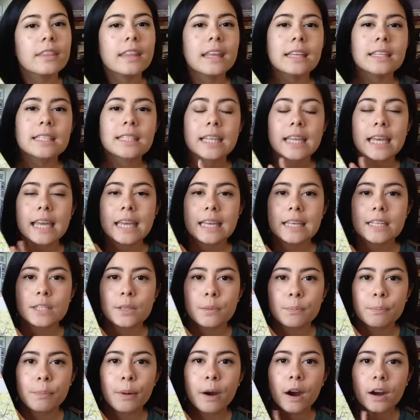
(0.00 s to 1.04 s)
This is
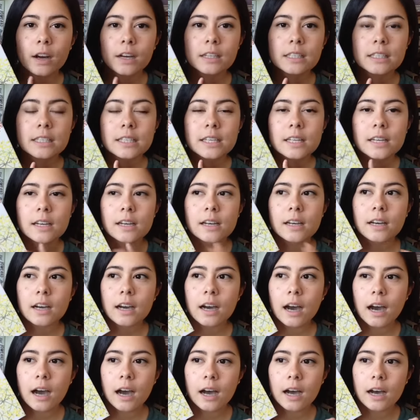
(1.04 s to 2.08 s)
part
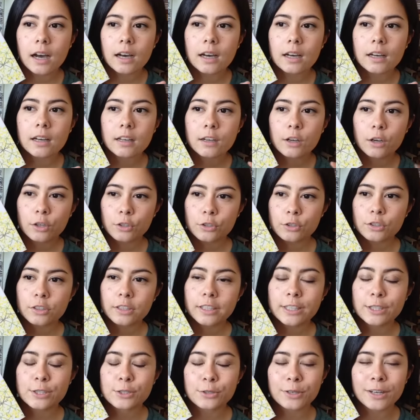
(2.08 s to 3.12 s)
uh, cultural
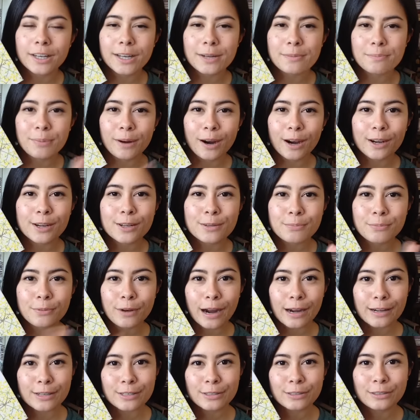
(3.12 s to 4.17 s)
history, part
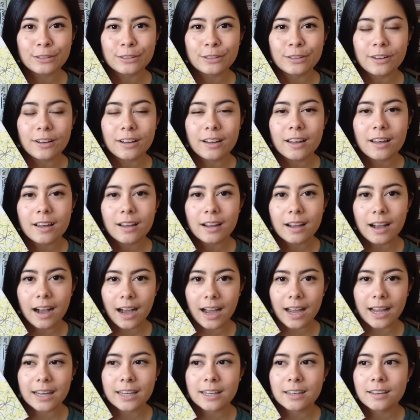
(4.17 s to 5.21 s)
practical
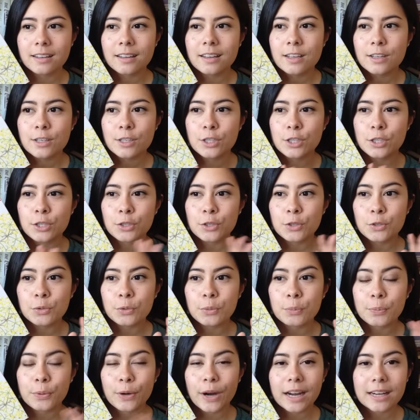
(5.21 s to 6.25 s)
guide
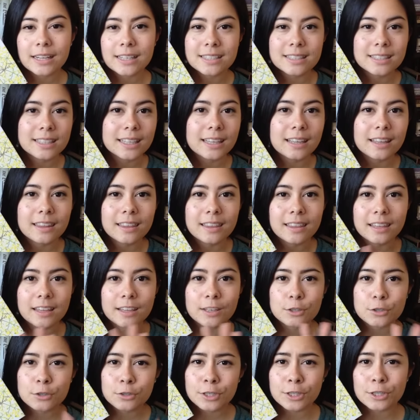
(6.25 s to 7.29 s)
to practicing
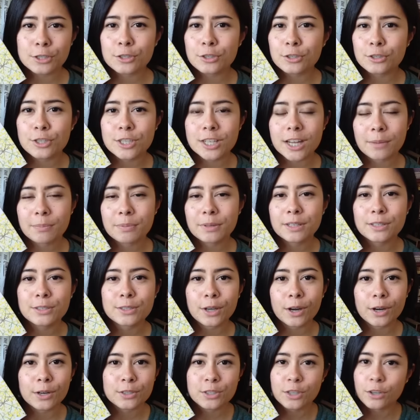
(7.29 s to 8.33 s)
the traditional Japanese
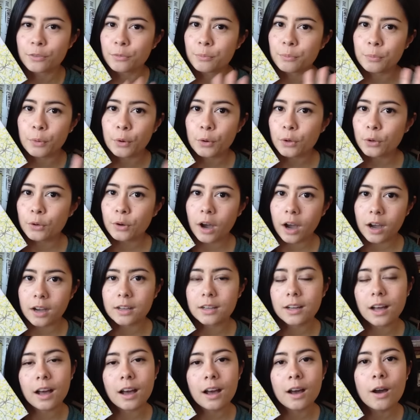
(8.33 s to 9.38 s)
art of
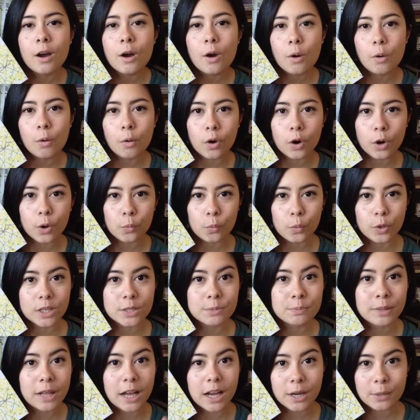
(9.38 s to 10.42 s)
mokuhanga or
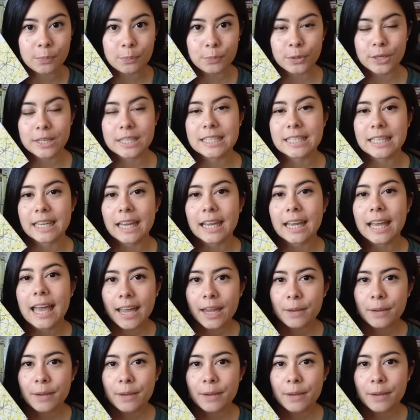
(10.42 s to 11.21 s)
woodblock printing.